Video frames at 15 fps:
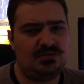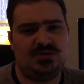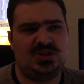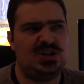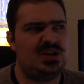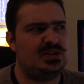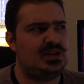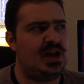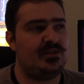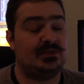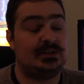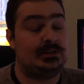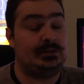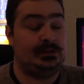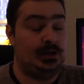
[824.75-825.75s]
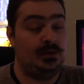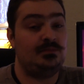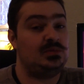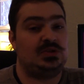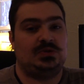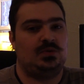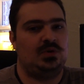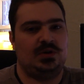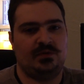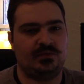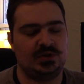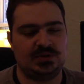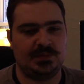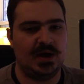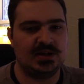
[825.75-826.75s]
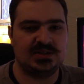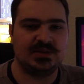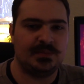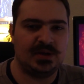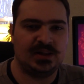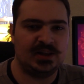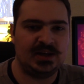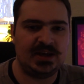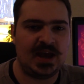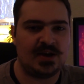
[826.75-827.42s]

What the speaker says: She has to have some sort of responsibility